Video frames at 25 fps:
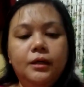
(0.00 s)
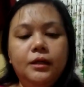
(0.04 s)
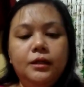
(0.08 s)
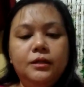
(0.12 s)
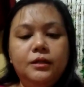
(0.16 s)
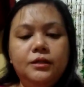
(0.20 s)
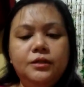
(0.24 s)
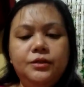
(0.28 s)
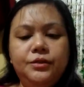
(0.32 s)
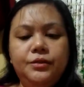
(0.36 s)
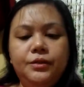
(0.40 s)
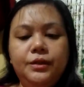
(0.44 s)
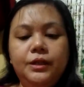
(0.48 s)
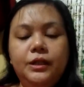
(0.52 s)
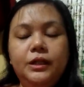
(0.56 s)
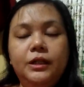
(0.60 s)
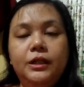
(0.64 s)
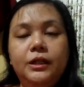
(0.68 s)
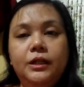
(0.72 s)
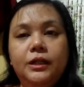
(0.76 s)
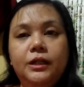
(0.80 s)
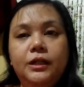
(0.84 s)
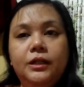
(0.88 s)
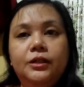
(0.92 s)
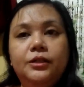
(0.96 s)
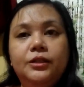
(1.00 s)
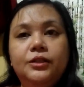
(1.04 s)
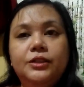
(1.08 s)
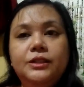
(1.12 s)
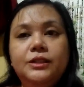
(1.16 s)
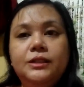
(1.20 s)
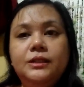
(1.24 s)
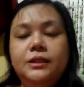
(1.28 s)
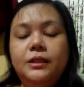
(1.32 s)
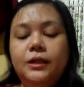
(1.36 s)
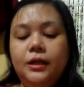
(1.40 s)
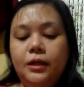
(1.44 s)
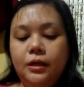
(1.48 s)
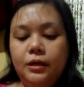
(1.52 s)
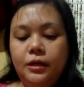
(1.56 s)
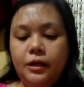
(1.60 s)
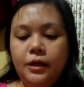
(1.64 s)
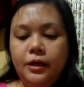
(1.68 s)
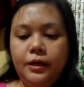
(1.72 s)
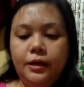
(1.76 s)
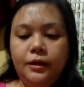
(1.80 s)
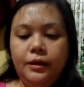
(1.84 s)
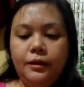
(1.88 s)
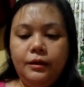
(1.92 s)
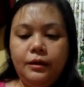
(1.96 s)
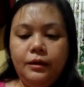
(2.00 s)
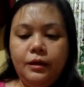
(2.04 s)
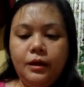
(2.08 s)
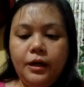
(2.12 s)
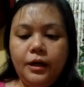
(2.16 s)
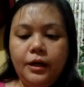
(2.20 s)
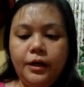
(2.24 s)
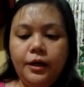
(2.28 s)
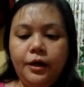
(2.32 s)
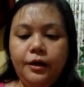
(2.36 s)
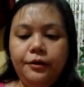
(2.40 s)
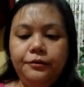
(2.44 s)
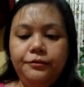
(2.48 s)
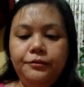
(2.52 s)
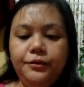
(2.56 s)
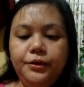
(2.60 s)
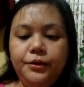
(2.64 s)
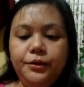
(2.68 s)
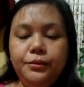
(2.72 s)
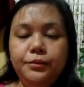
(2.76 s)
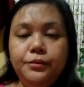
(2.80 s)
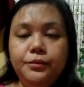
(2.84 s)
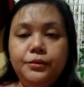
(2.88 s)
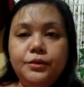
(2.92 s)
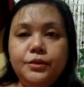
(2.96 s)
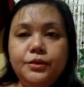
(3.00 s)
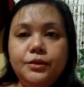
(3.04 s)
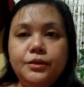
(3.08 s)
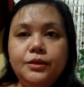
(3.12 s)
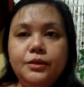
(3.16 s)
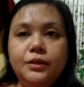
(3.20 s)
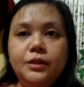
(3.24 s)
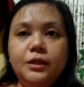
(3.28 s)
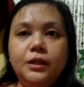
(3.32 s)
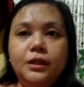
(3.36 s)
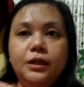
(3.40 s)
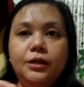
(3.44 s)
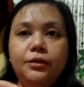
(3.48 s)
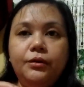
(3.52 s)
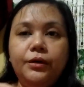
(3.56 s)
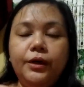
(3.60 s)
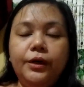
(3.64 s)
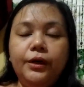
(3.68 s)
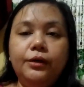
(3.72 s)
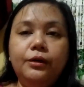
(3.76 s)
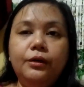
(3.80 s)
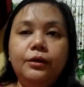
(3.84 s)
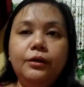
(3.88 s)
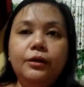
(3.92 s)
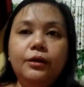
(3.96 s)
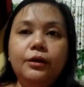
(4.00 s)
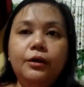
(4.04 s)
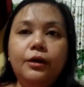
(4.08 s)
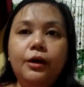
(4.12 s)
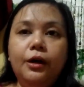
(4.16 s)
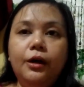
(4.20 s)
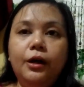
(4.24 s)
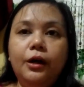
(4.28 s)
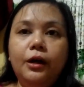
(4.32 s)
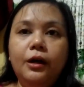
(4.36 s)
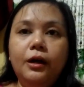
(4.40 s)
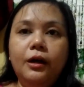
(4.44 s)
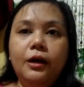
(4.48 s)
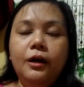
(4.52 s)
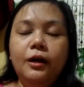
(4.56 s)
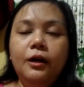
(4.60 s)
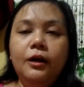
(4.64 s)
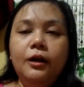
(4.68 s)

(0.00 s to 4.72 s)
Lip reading: it is really interesting, and I have used the regular